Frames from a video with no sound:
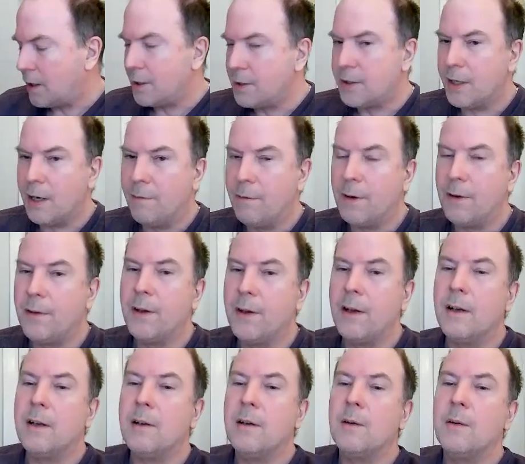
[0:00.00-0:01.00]
I discovered
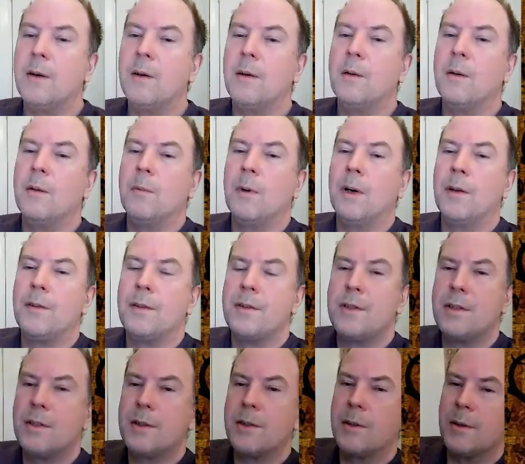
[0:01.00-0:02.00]
that
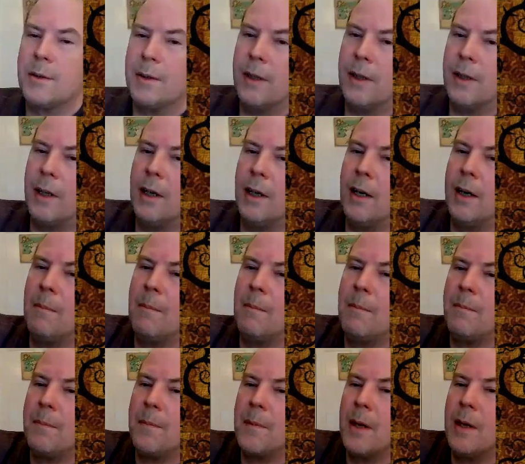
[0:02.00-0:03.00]
once,
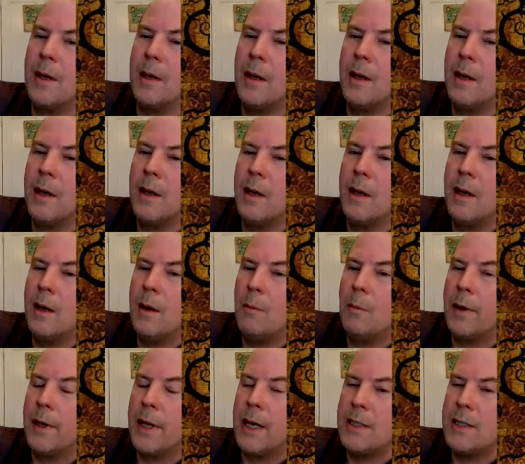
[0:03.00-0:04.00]

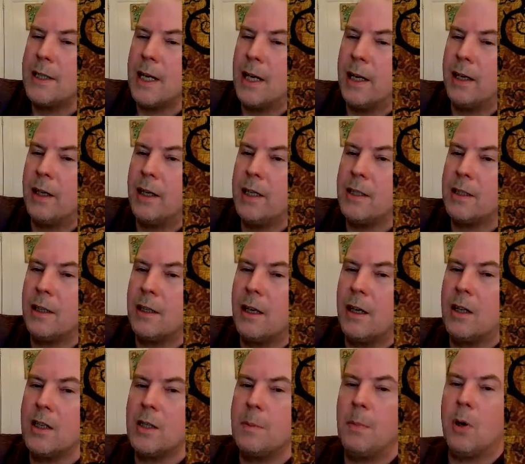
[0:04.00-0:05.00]
when they're selling these
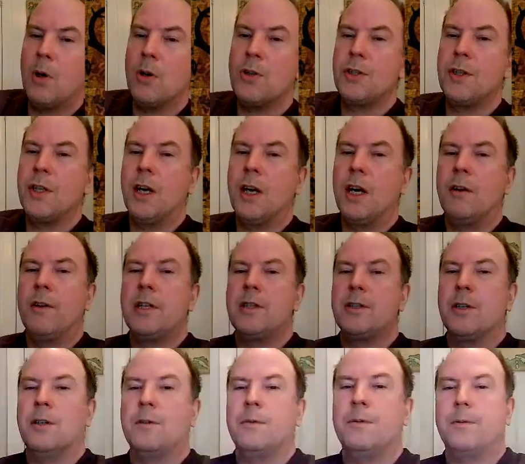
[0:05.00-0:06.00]
large posh
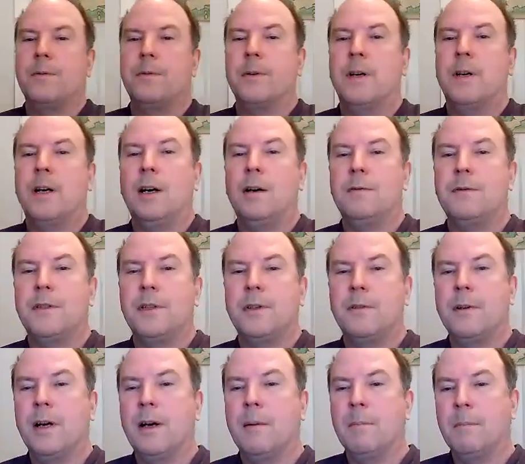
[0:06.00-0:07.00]
diaries off
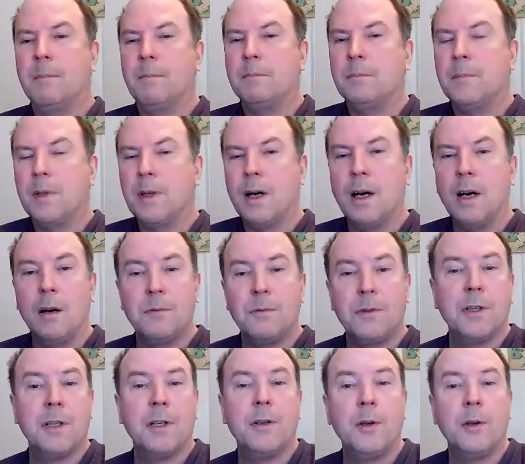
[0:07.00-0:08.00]

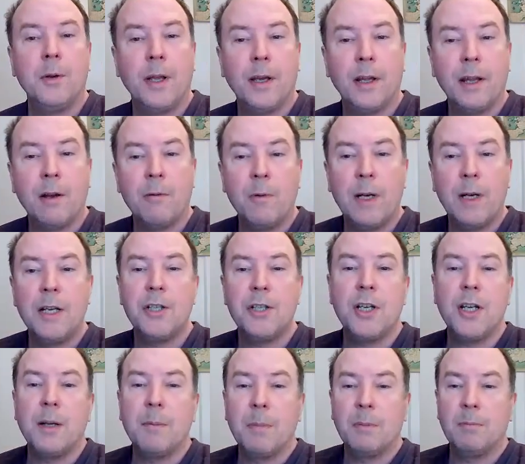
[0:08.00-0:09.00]
after the new year, they're really
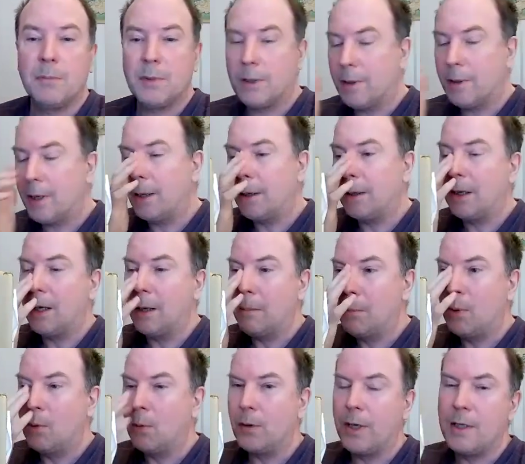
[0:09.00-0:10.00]
cheap. So
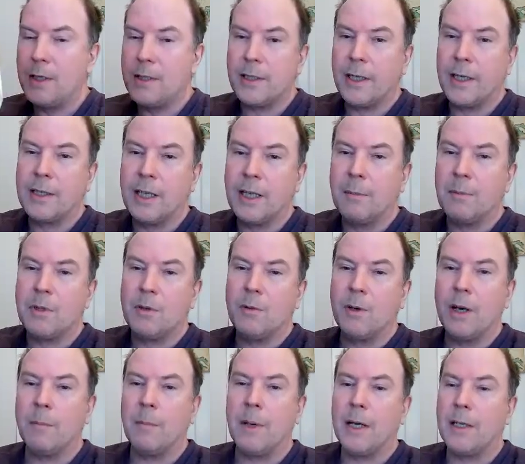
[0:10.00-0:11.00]
I bought these things up
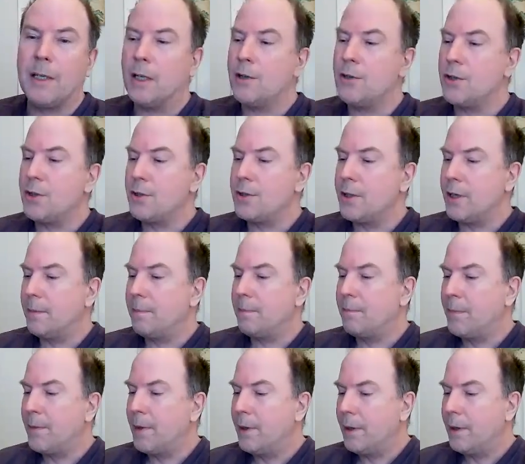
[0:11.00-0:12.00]
to write my dungeons
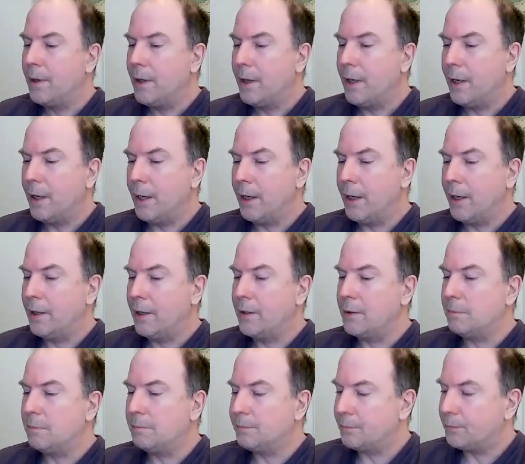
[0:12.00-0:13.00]
in,
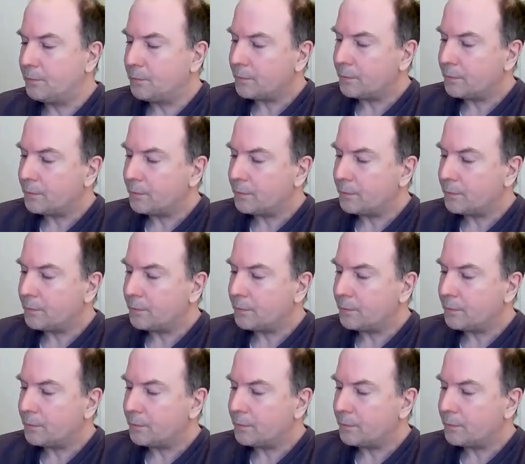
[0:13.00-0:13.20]
and